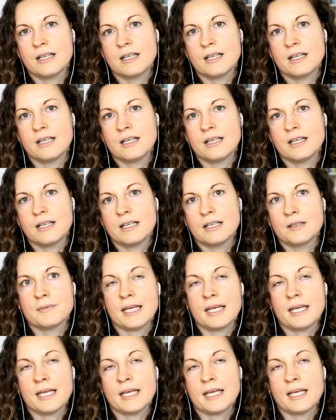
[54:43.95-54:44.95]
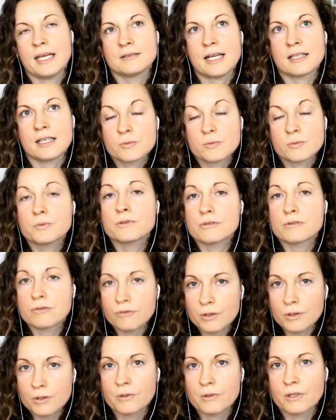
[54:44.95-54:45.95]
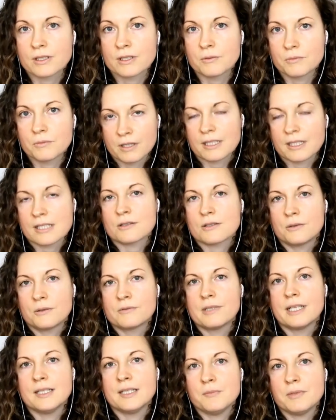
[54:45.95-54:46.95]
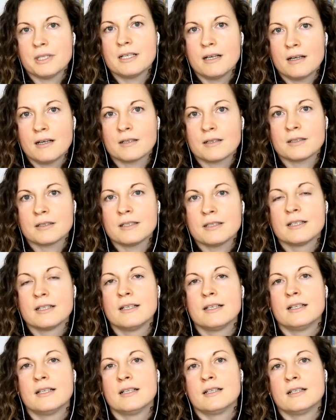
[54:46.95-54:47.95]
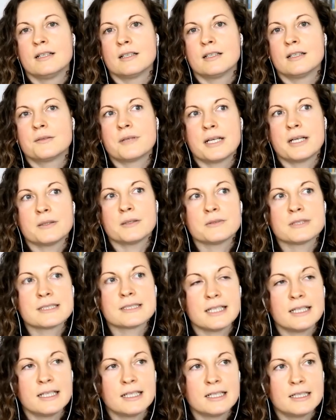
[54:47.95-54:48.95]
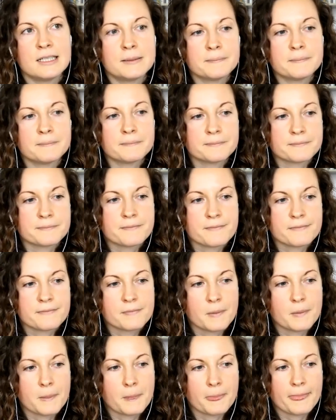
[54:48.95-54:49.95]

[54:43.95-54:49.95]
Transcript: um, and I guess push forward the work that's already begun around, um,